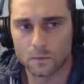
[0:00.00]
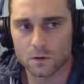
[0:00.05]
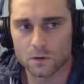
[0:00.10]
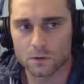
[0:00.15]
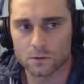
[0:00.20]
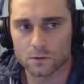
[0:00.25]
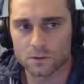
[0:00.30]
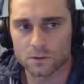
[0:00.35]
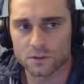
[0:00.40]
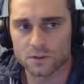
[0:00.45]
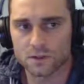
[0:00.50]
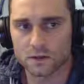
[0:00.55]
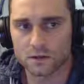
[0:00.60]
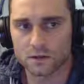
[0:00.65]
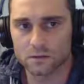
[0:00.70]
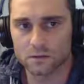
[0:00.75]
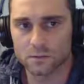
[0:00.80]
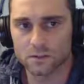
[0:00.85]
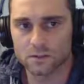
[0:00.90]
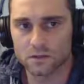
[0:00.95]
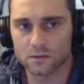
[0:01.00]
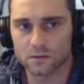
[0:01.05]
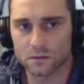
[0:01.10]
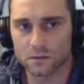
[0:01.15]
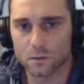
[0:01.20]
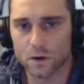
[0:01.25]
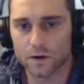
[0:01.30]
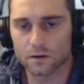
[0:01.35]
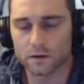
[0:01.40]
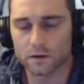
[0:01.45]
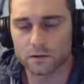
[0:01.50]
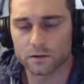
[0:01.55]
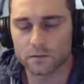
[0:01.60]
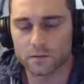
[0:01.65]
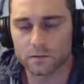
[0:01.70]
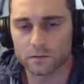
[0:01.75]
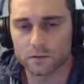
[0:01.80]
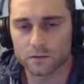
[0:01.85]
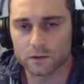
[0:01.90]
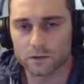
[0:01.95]
They're just not going to be shoving wide enough, I
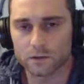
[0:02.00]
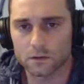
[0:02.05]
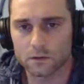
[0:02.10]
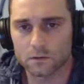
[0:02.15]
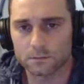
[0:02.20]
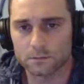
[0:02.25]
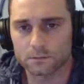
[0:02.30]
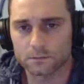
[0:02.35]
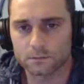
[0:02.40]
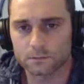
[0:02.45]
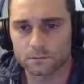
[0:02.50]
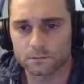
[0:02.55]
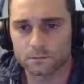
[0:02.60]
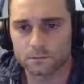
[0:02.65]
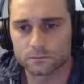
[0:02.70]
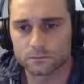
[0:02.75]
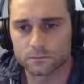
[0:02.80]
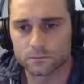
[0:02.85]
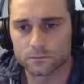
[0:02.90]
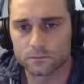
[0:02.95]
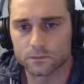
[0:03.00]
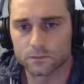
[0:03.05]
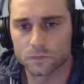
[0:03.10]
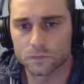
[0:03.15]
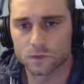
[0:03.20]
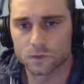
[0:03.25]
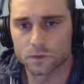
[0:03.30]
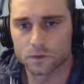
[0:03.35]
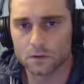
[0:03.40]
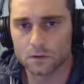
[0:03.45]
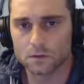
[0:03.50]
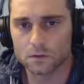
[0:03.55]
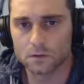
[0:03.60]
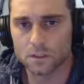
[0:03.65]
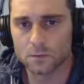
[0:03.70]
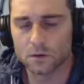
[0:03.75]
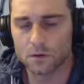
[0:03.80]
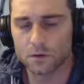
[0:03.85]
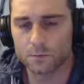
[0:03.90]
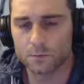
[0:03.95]
don't think.
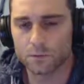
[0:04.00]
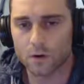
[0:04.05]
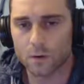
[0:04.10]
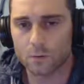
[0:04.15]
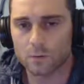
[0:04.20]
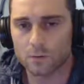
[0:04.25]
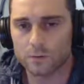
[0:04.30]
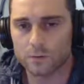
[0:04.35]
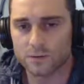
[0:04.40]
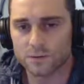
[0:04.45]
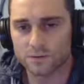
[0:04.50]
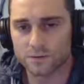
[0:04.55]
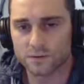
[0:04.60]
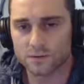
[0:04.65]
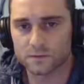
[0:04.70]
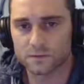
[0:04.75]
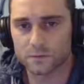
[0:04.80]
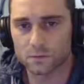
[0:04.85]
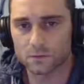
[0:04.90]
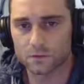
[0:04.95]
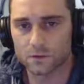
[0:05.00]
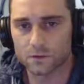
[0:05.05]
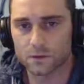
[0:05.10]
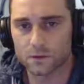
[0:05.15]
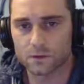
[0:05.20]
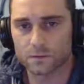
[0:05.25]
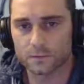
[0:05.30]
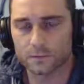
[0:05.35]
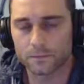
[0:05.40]
T-Bart probably should just fold here.